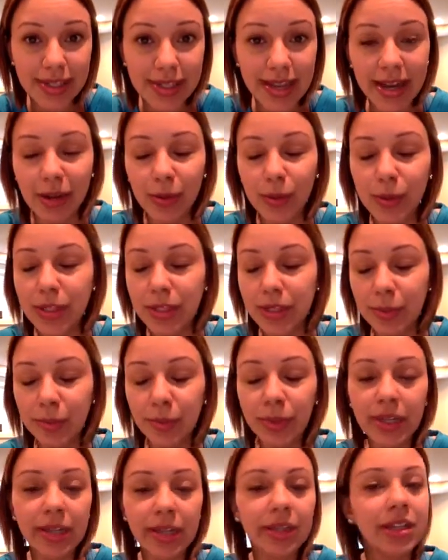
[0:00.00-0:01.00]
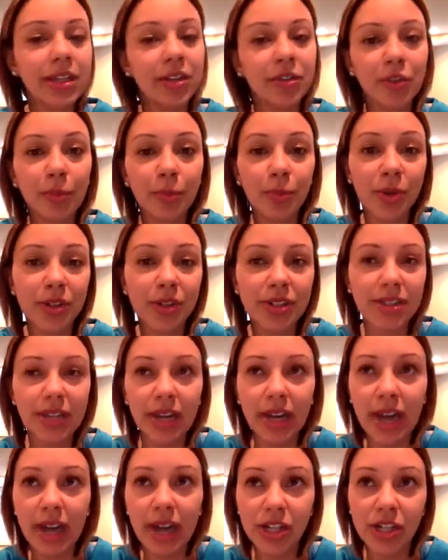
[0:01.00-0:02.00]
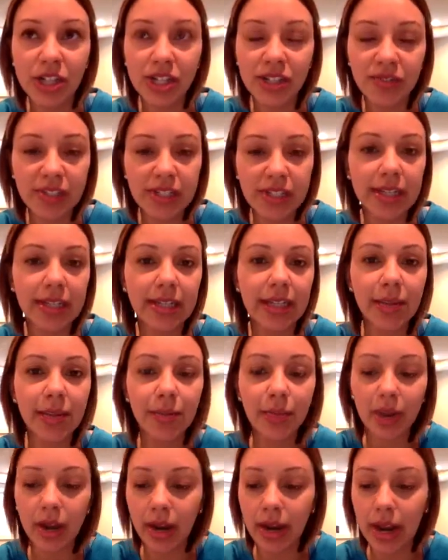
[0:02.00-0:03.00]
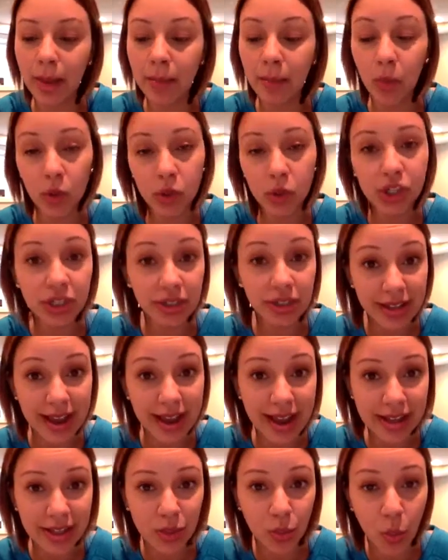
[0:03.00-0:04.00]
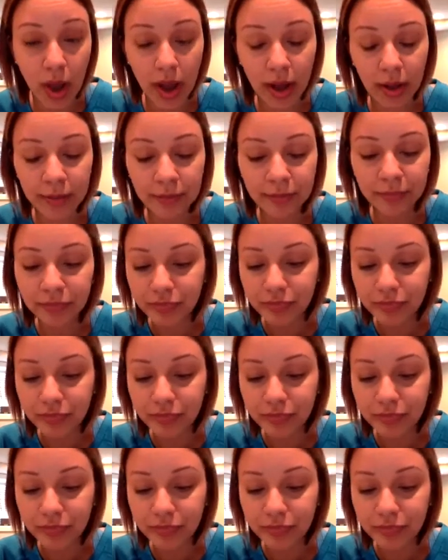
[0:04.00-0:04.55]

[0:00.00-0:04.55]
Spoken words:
And I was a completely different person, not just physically, but emotionally as well.